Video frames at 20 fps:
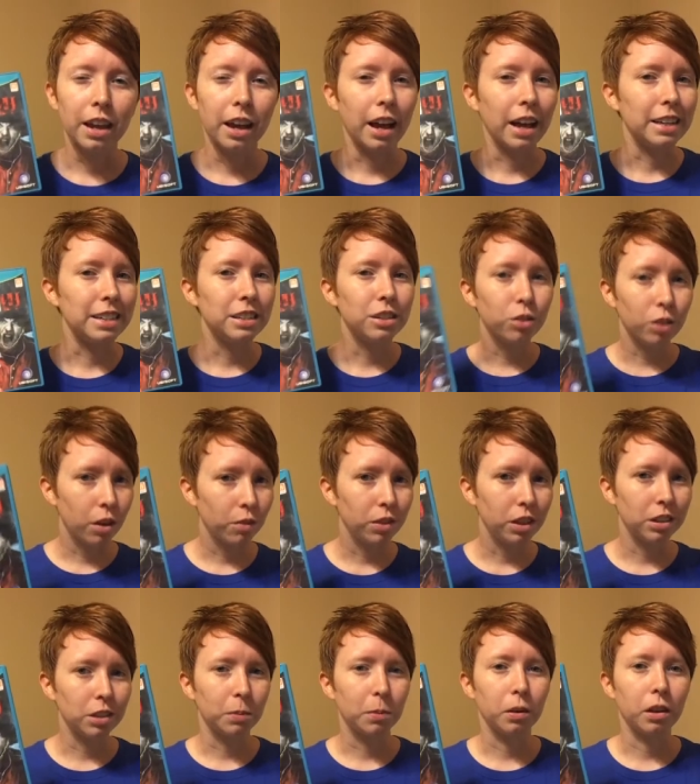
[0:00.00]
I still have
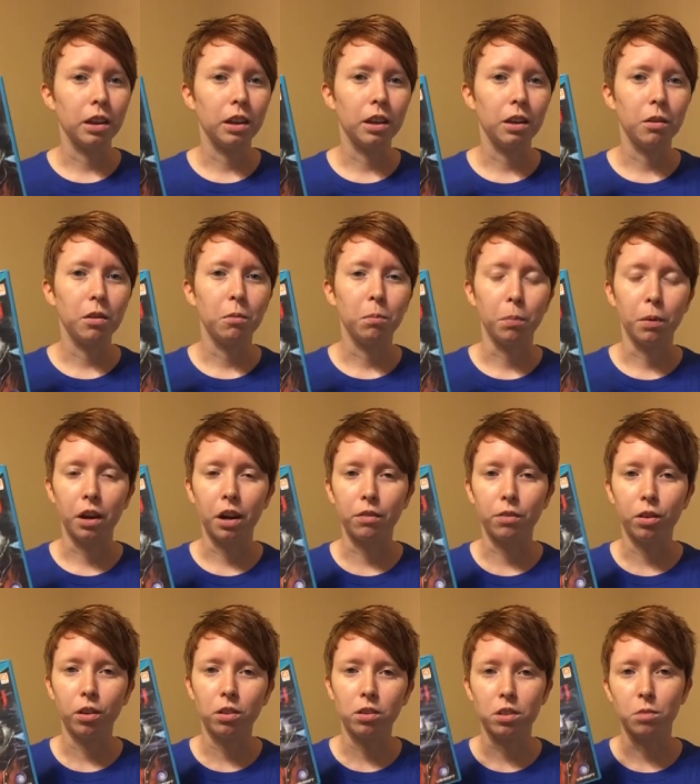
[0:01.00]
yet to play it, but I've
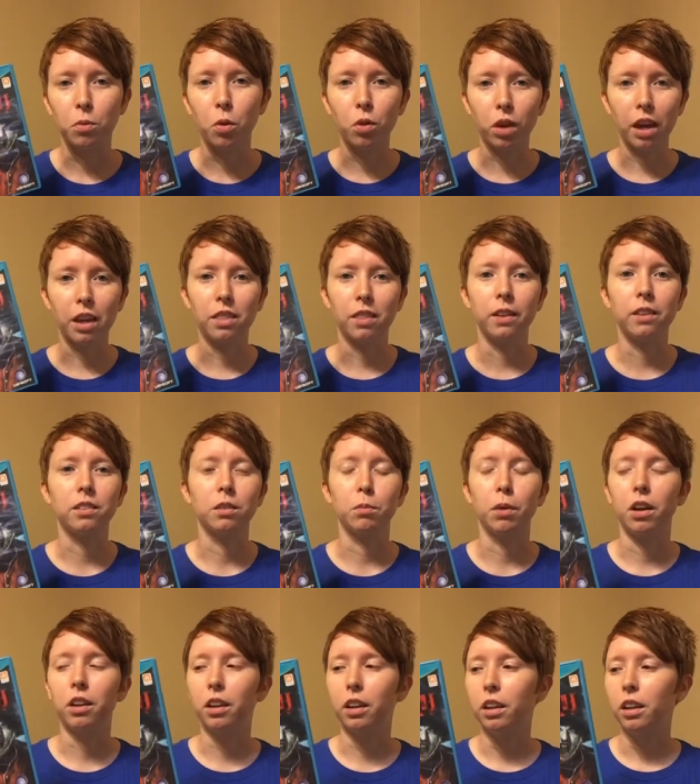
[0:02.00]
heard some okay things
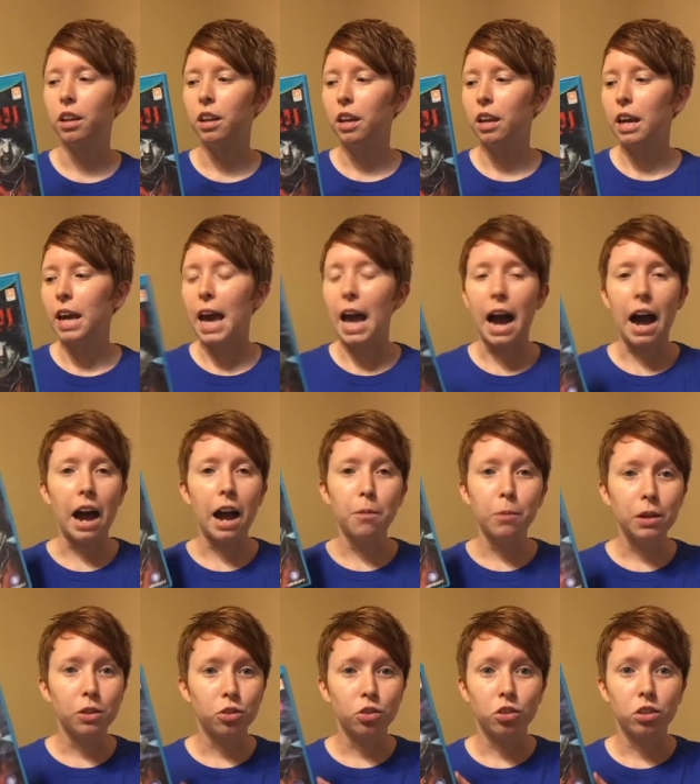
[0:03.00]
about it. I'm
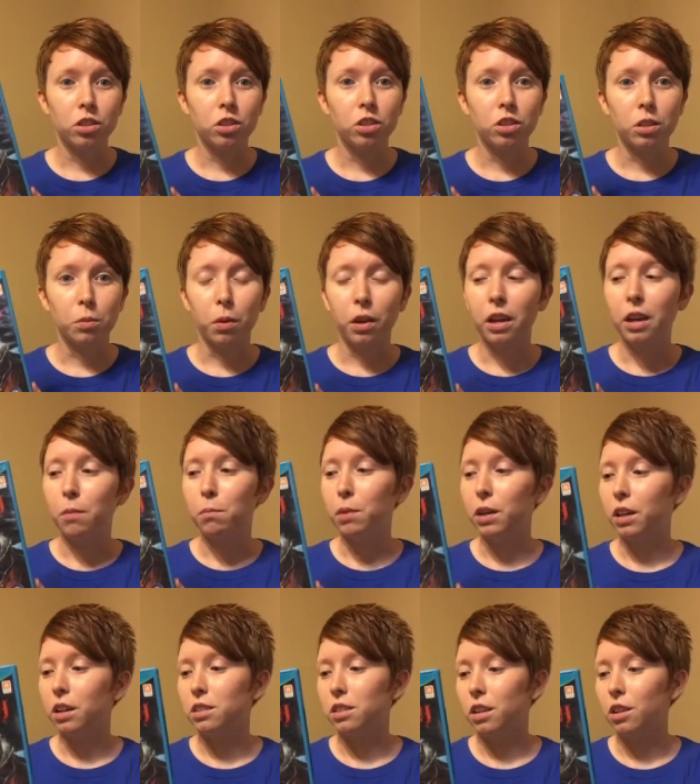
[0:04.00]
interested just to play it
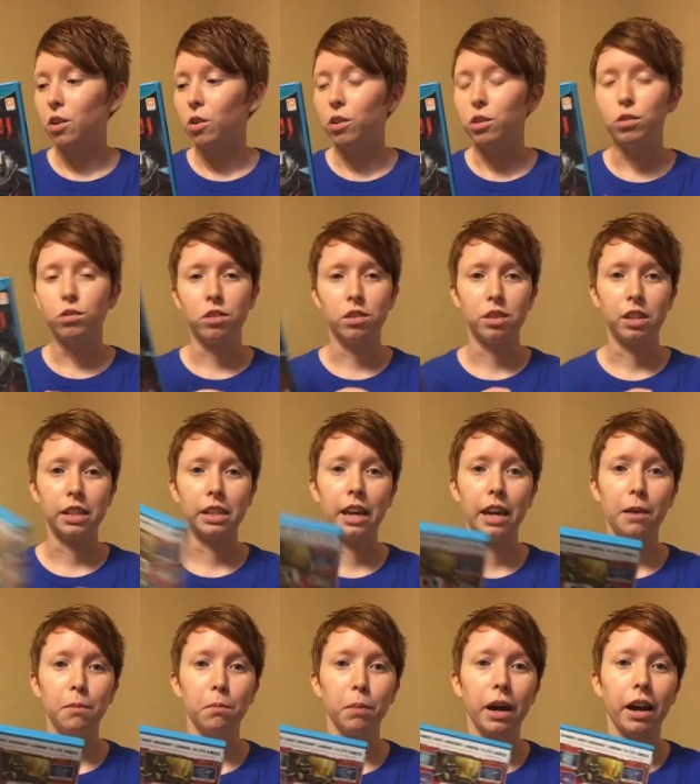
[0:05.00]
because I know it uses the
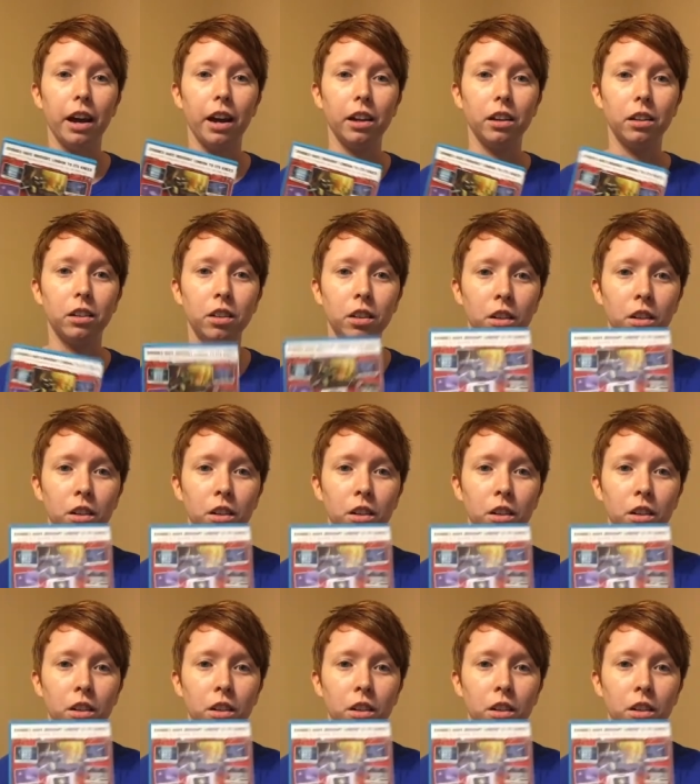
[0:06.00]
gamepad